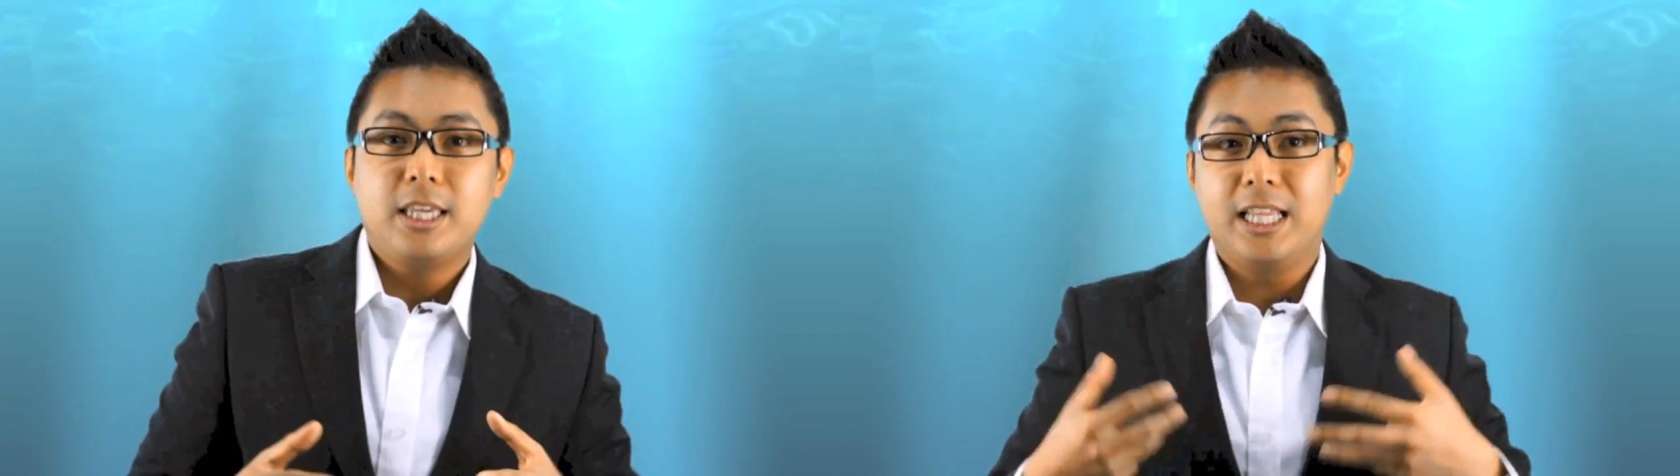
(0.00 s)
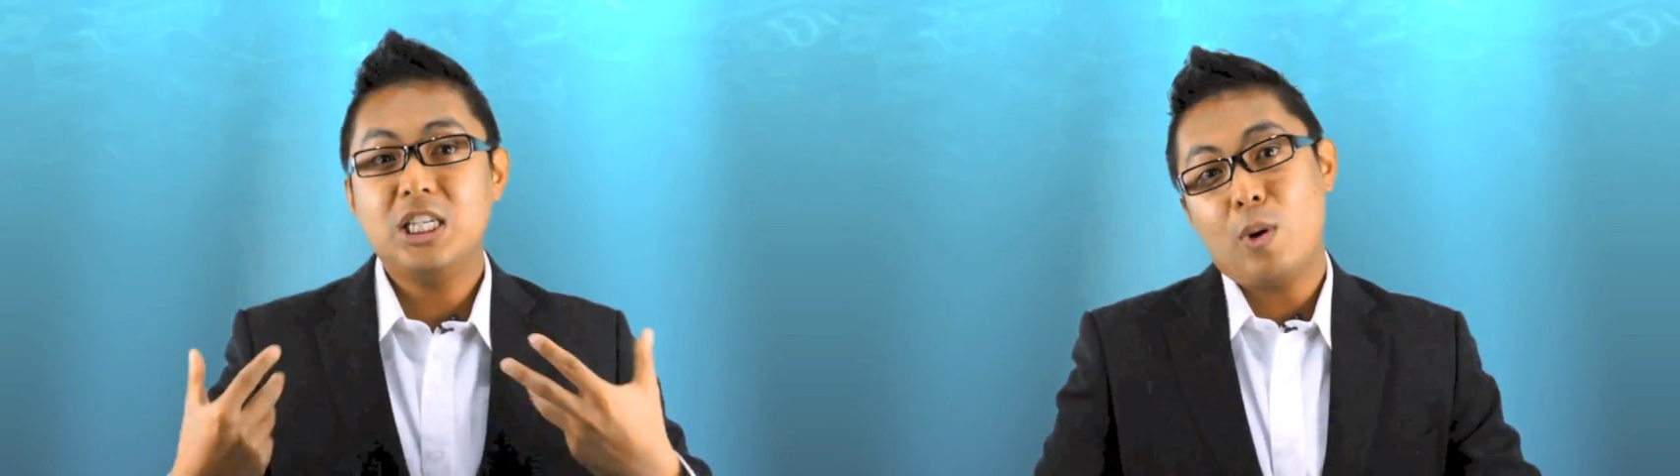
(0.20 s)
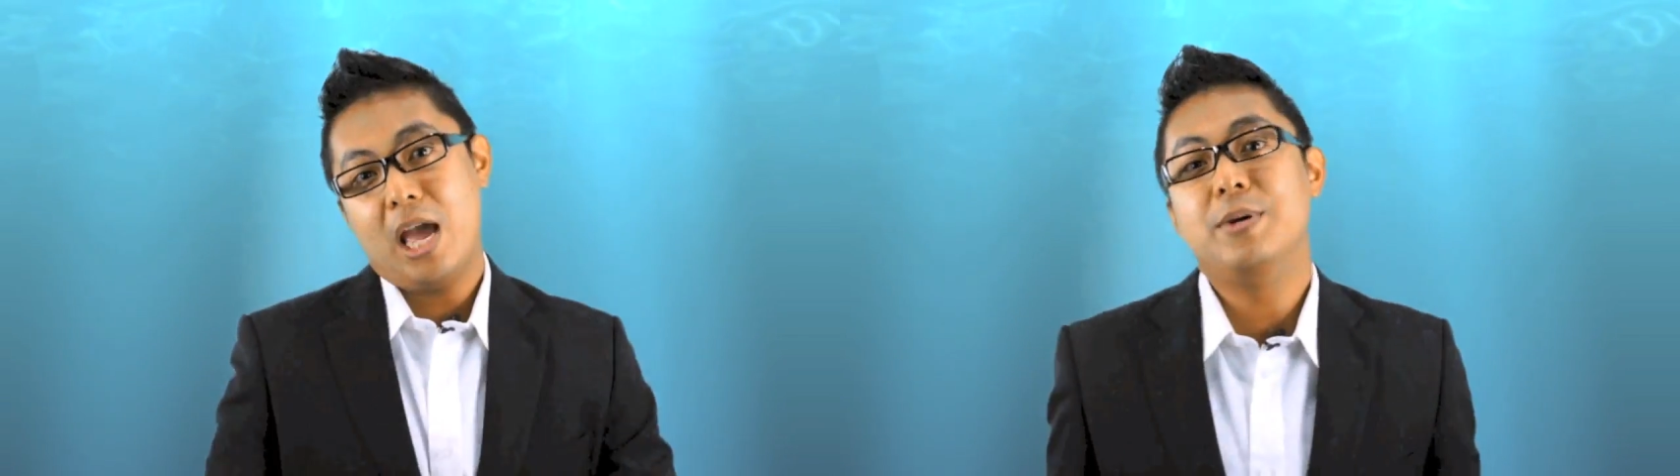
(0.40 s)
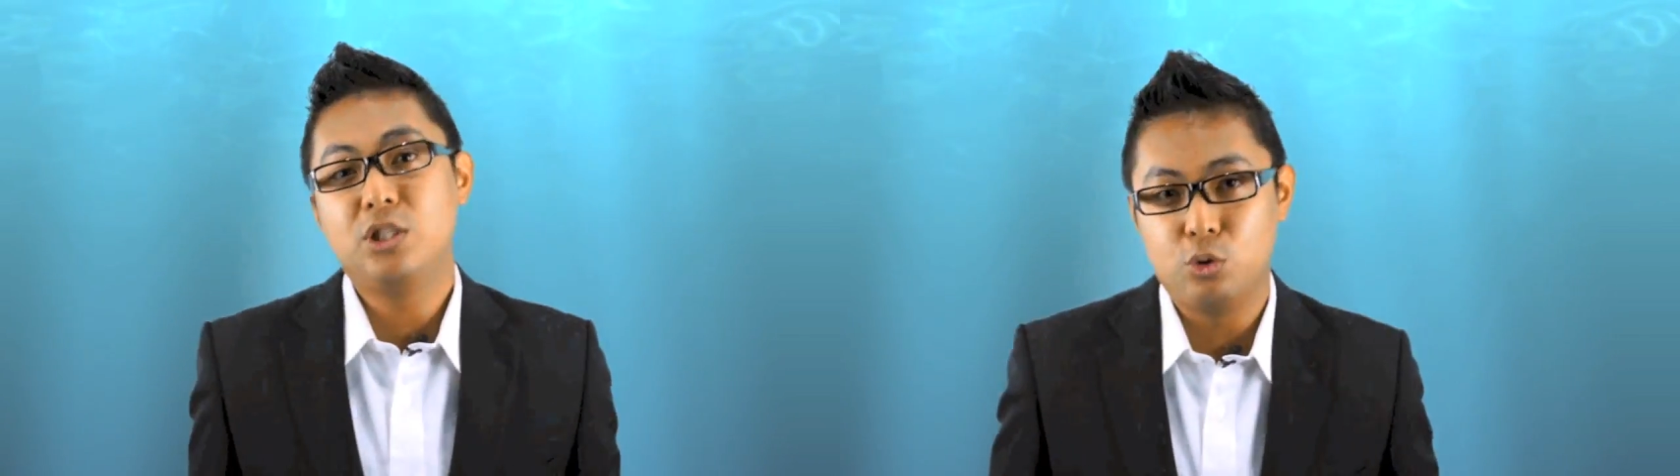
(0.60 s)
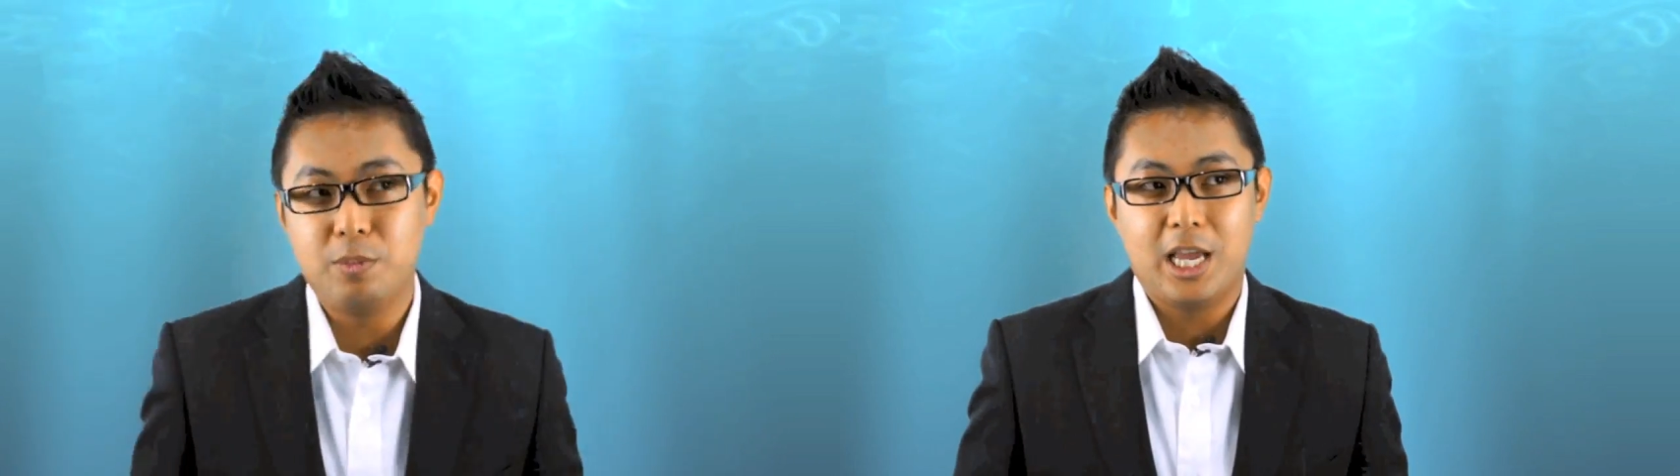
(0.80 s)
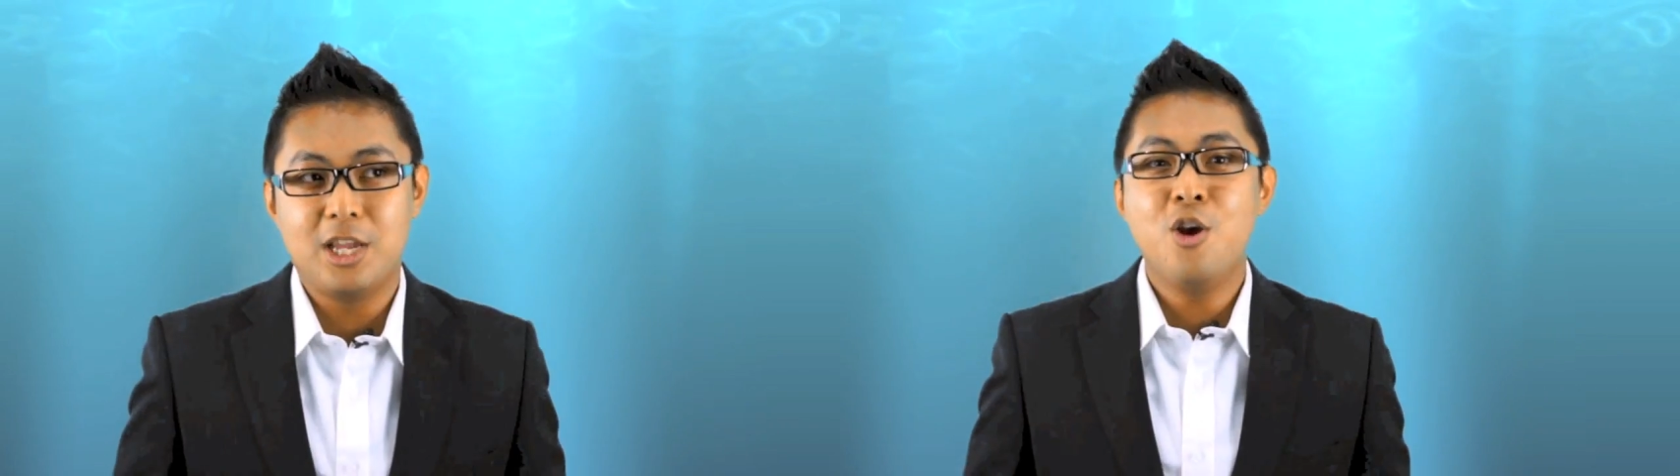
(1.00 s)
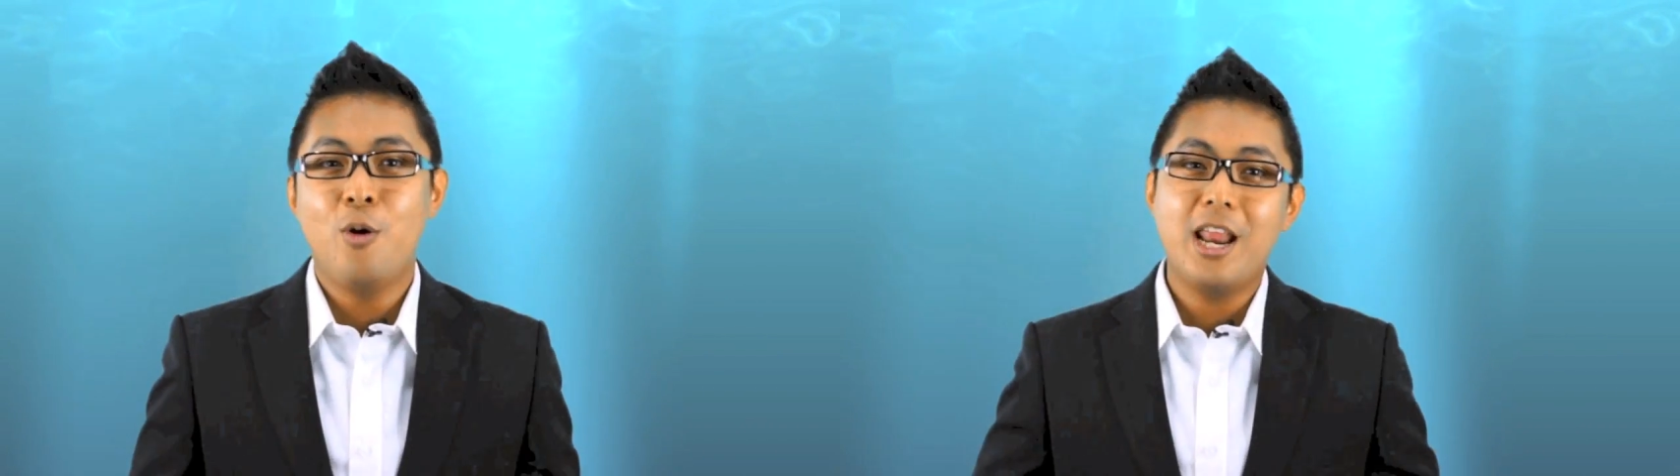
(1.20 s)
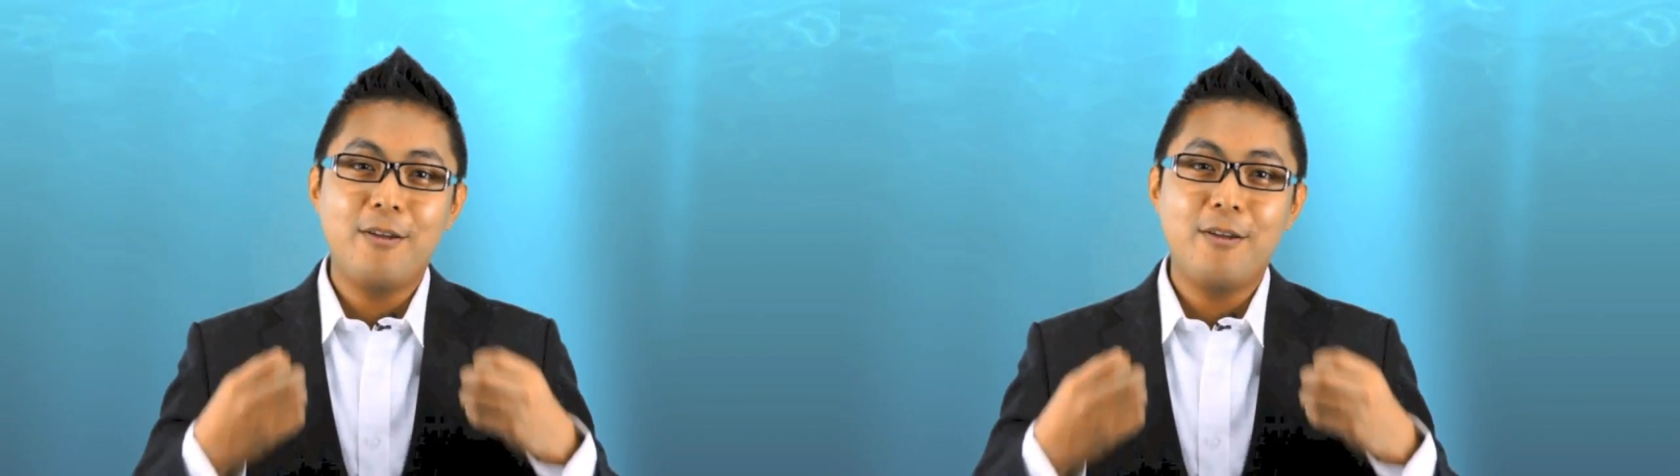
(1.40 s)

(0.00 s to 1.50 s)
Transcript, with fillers: Yeah, that's what happens to me. You know what?